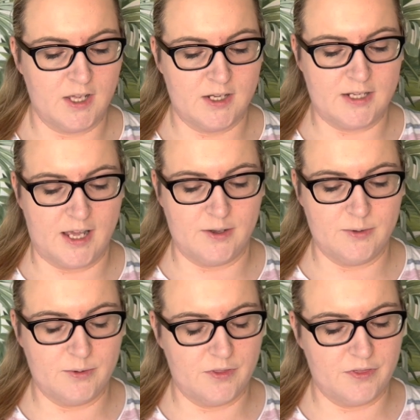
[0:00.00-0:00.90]

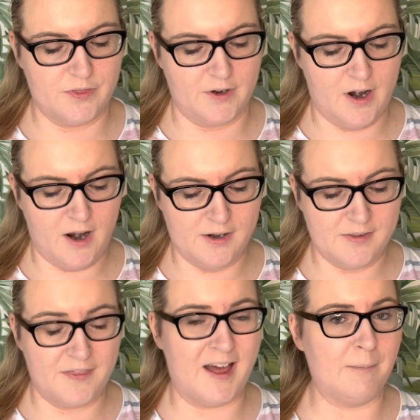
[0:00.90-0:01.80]
Now, there
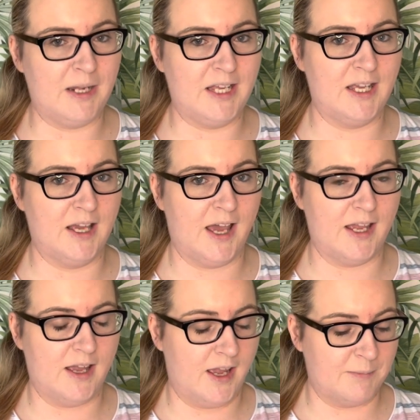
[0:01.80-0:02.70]
aren't that many
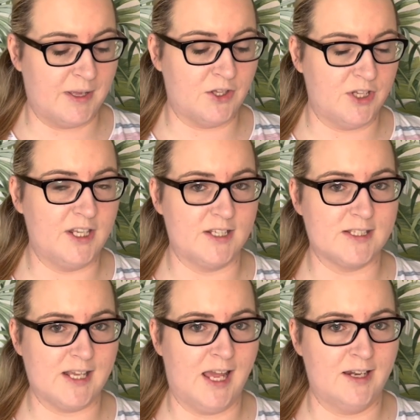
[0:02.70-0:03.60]

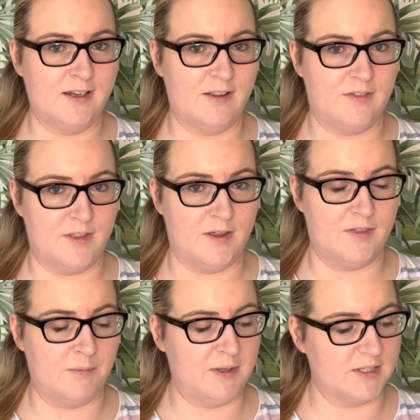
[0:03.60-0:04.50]
ingredients in
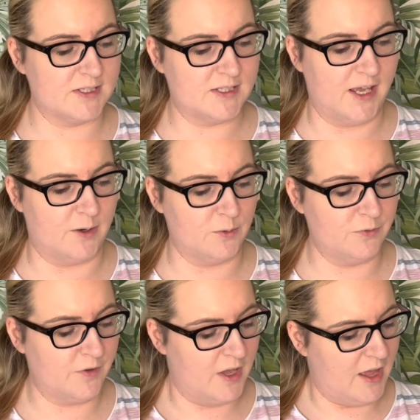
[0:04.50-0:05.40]
the meal
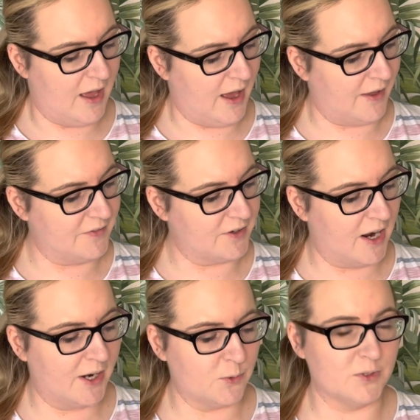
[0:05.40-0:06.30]
itself, and there
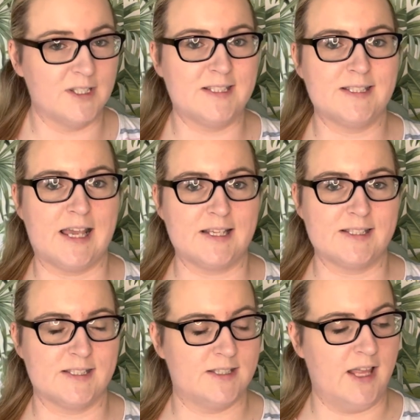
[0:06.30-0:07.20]
are only
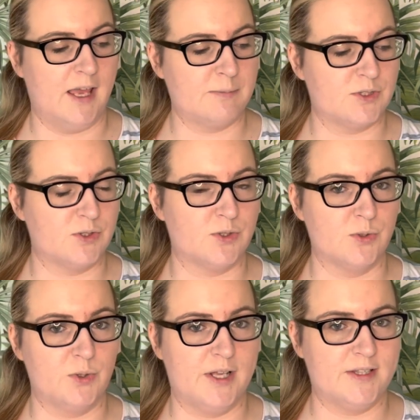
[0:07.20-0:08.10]
6 steps,
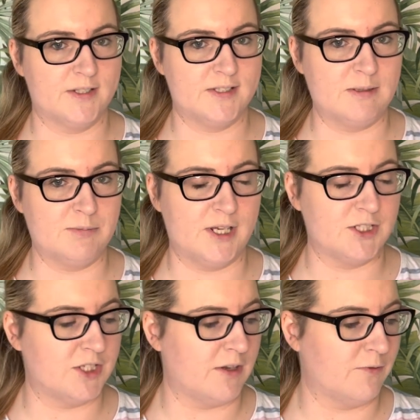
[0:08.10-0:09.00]
so it does seem pretty
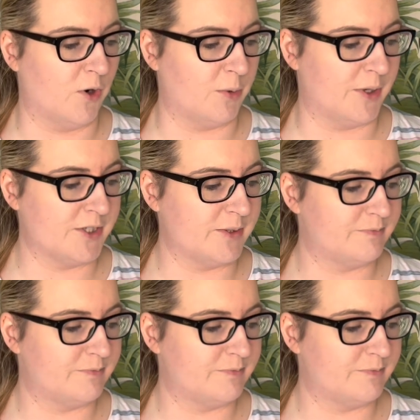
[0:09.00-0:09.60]
straightforward.